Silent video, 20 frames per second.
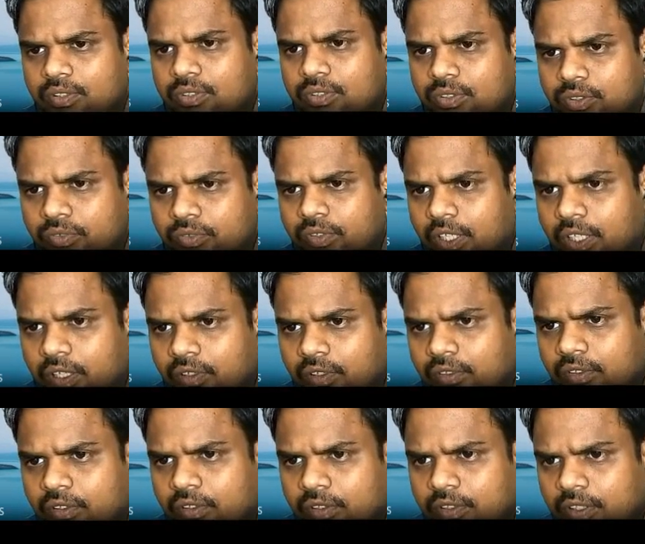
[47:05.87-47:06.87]
So we
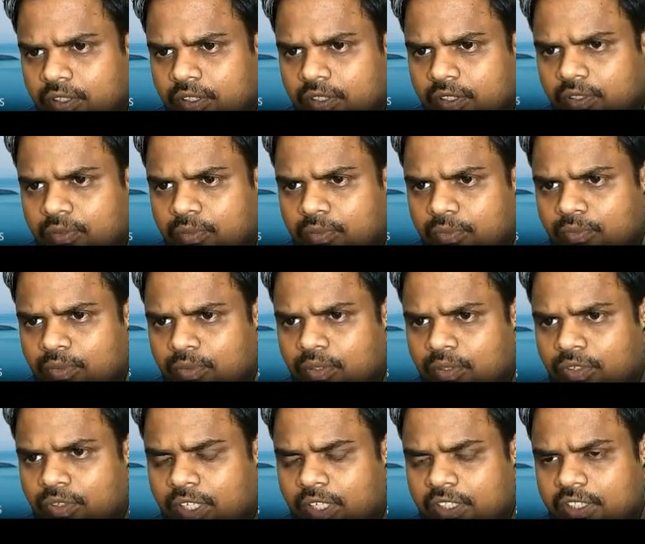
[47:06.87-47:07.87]
have a
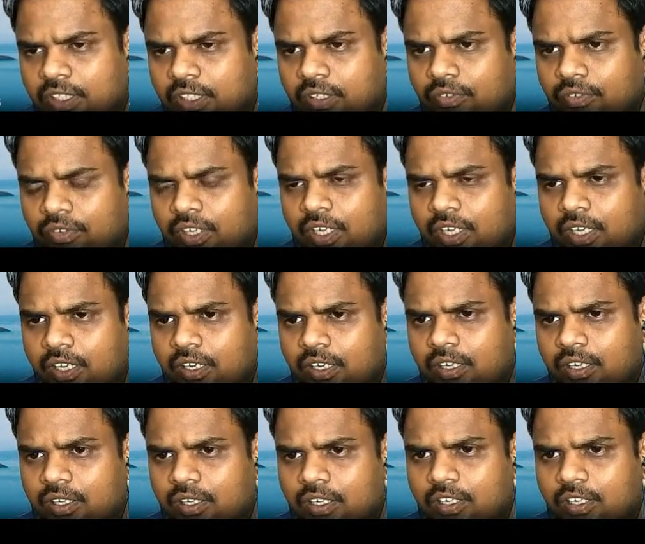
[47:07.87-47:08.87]
mole fraction of A
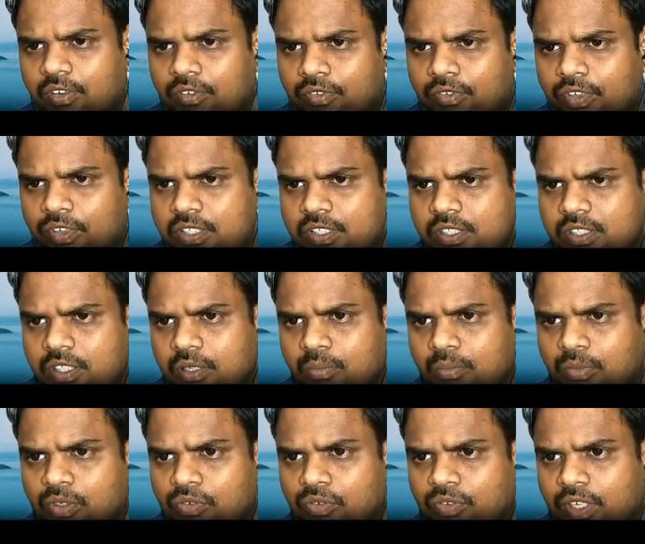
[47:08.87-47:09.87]
in liquid phase and
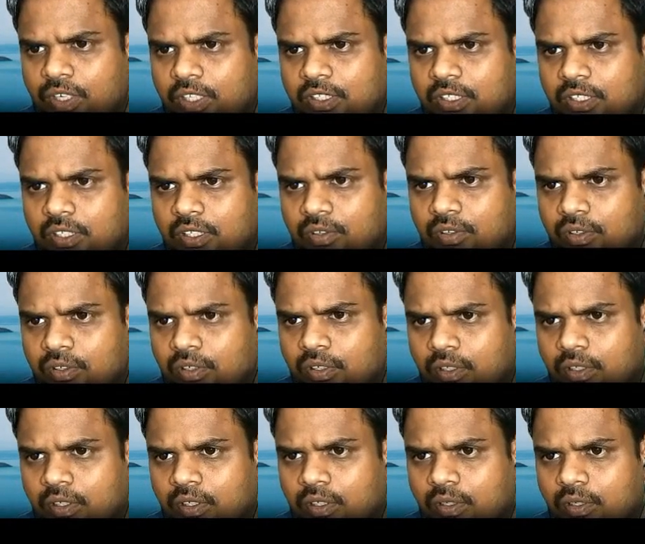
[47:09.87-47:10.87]
mole fraction of
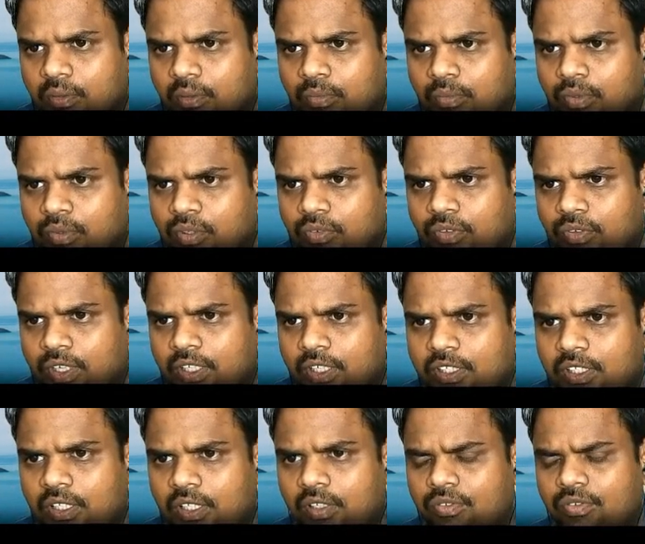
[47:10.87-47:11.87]

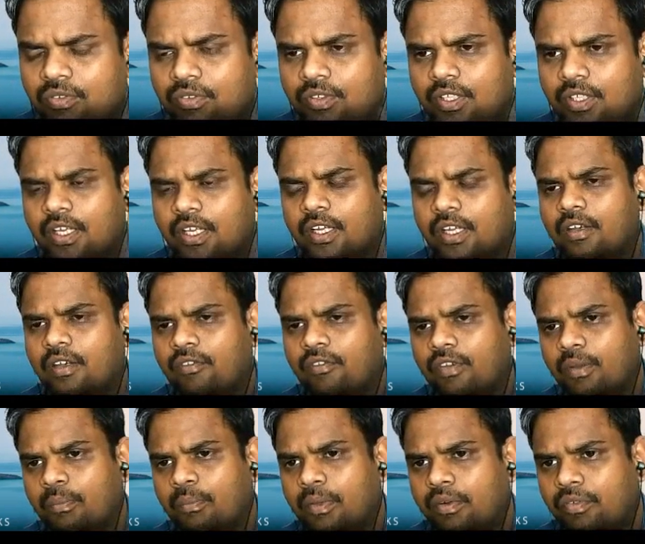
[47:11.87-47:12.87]
A in
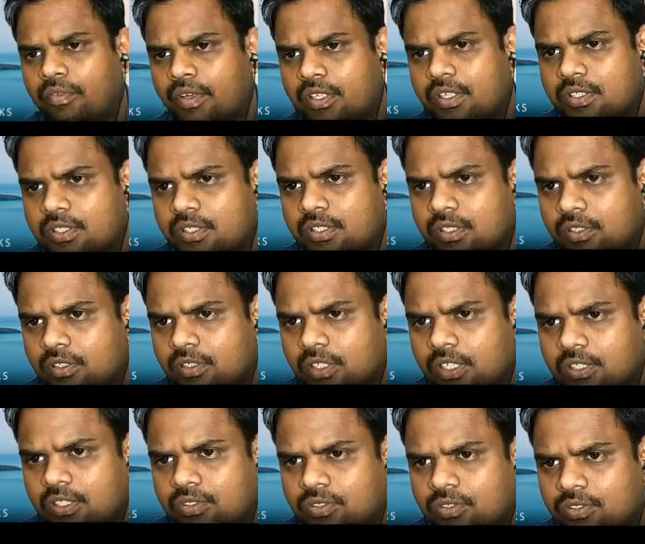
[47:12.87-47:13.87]
vapor phase.
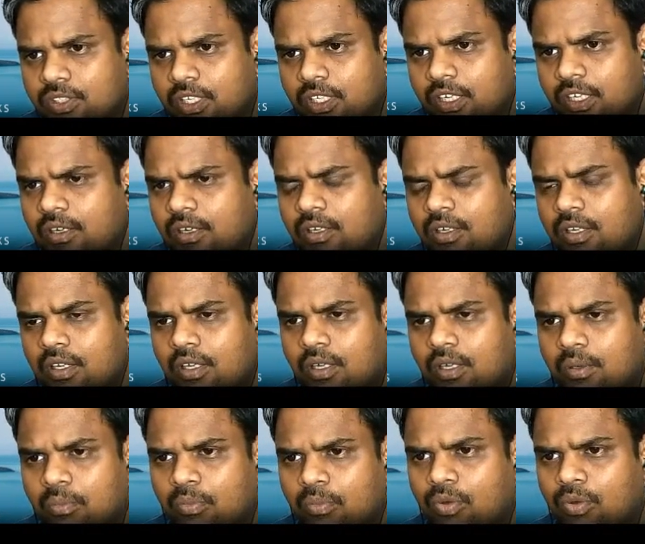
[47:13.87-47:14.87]
Okay, so they are
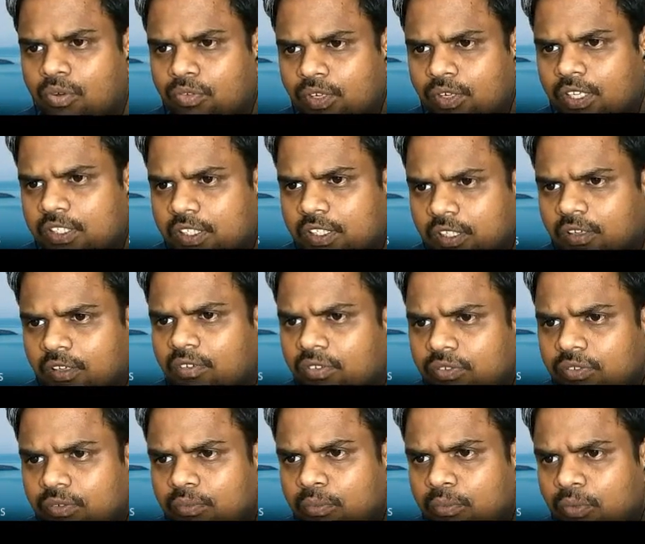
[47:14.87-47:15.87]
mole fraction of
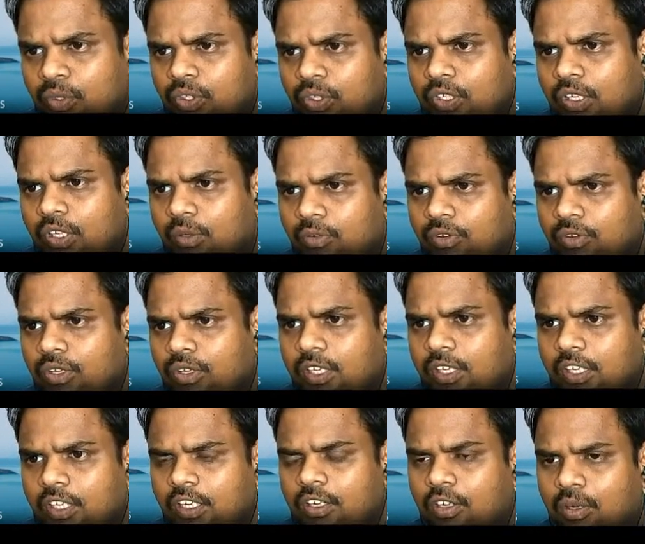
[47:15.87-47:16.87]
mole
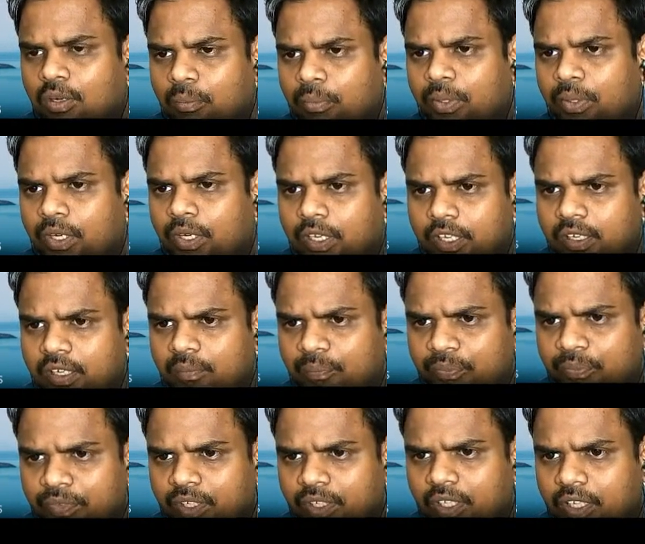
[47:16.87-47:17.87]
volatile component
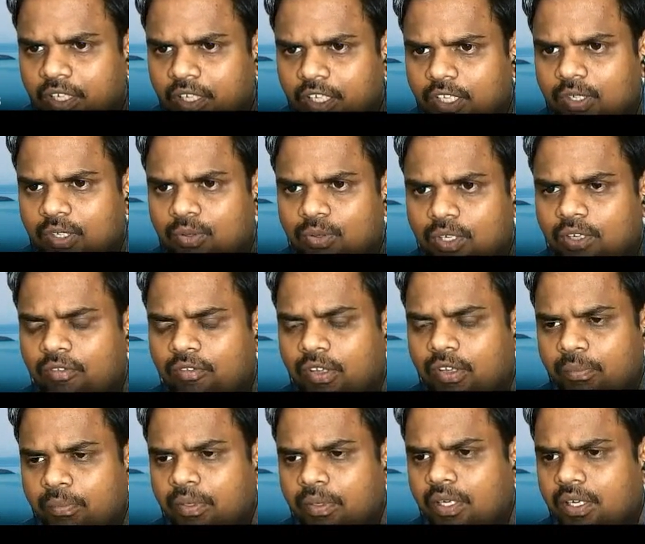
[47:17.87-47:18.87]
in liquid and
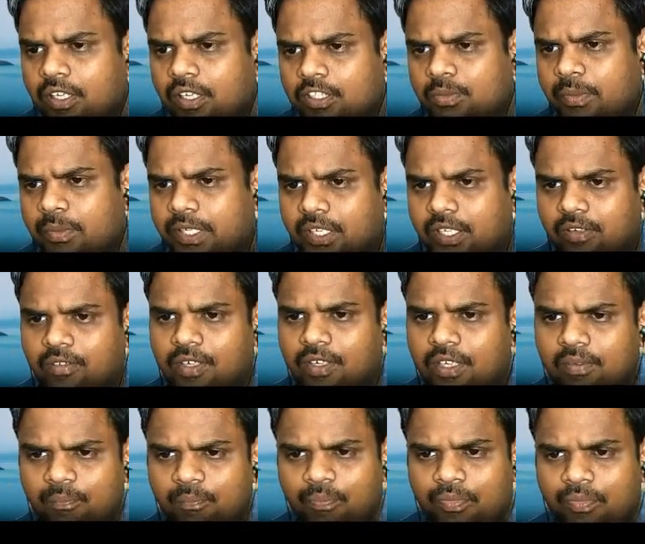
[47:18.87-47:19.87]
vapor
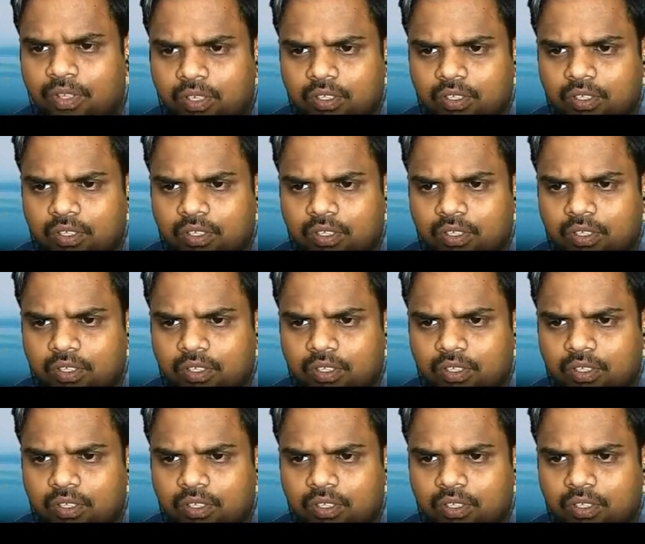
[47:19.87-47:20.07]
respectively.